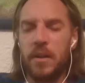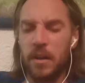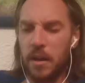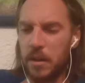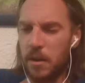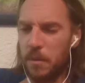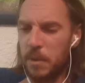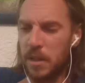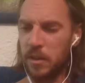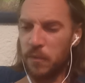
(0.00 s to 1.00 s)
like, I
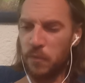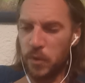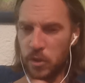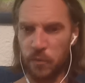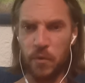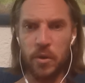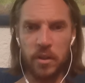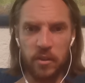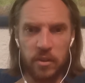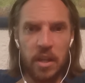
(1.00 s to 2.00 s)
mean, your
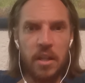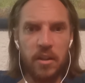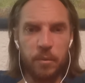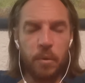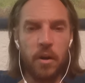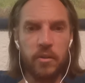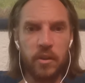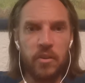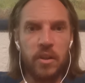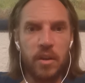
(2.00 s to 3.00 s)
fucking skin is
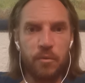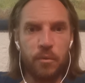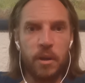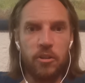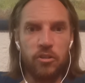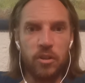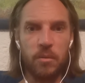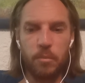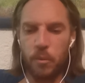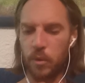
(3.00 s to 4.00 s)
processing information,
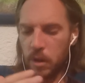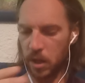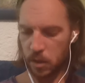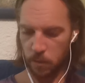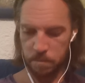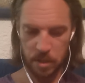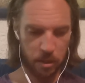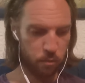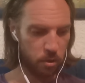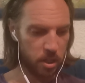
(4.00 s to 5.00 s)
but
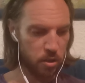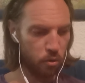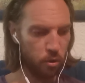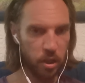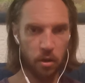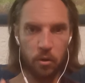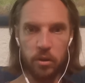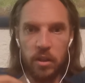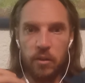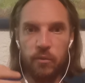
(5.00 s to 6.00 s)
we're ignoring
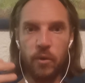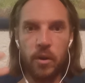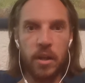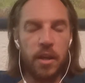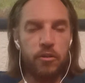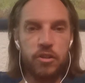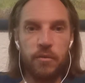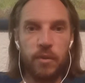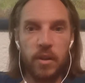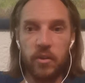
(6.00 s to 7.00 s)
all these fucking energy
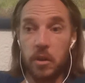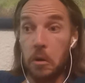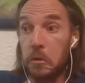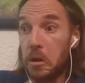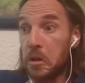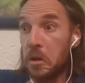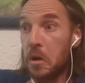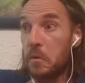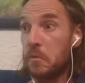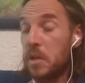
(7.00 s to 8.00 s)
fields and going, I'm going to
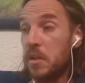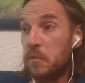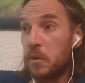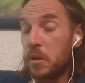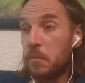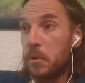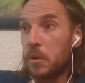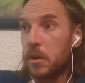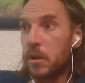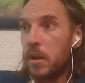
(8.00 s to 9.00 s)
go and read a fucking
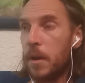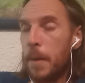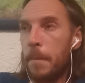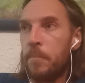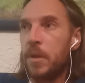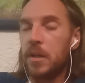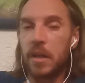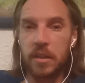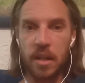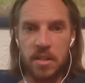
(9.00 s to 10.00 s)
book.
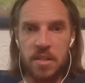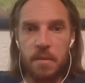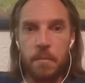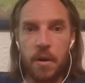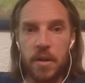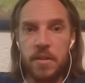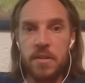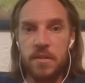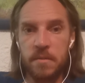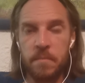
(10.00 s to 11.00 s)
Like, that's the
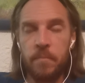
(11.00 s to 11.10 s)
mind.